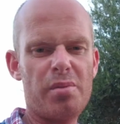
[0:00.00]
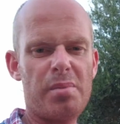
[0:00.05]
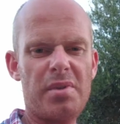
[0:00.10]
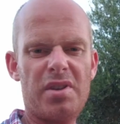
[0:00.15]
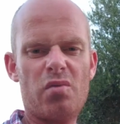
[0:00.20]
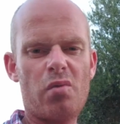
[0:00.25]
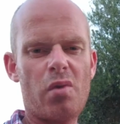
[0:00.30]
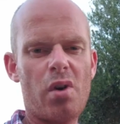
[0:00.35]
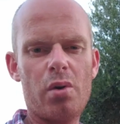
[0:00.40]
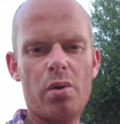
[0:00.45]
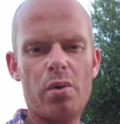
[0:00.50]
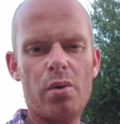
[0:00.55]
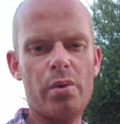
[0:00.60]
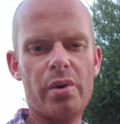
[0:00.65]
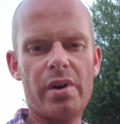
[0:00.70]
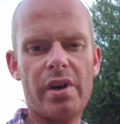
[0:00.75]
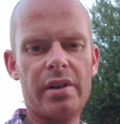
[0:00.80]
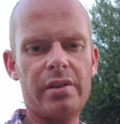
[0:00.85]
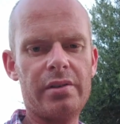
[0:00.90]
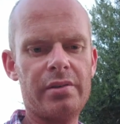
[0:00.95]
them in the wrong
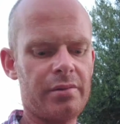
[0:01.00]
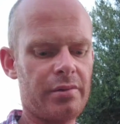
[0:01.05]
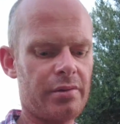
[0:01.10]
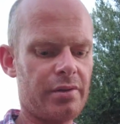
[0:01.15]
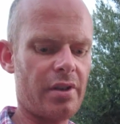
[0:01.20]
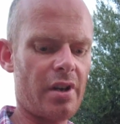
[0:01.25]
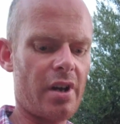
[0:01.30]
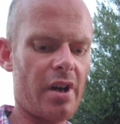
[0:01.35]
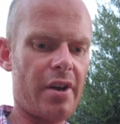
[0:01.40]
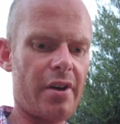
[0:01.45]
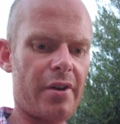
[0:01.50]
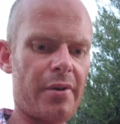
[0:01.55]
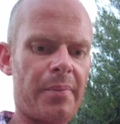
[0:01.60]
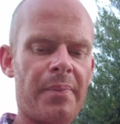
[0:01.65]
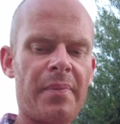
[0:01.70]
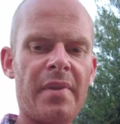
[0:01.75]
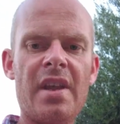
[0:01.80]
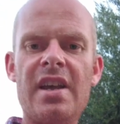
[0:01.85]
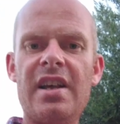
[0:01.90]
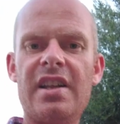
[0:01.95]
order. So
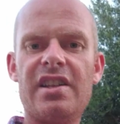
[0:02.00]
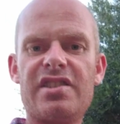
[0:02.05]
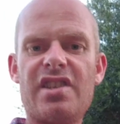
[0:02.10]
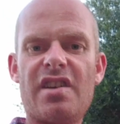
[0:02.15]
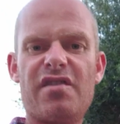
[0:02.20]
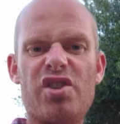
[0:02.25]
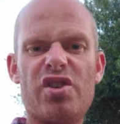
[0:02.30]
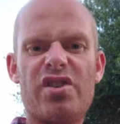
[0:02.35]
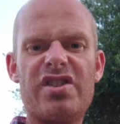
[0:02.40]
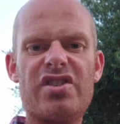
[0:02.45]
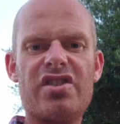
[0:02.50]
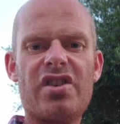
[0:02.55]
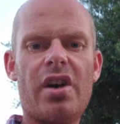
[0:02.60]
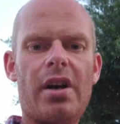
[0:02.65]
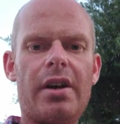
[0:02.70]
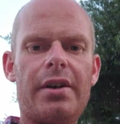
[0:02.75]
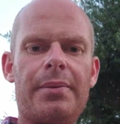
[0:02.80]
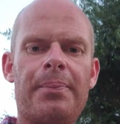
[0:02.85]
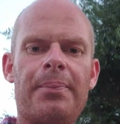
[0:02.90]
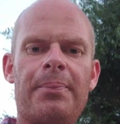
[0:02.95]
let's have a look
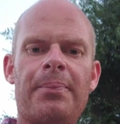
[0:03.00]
inside.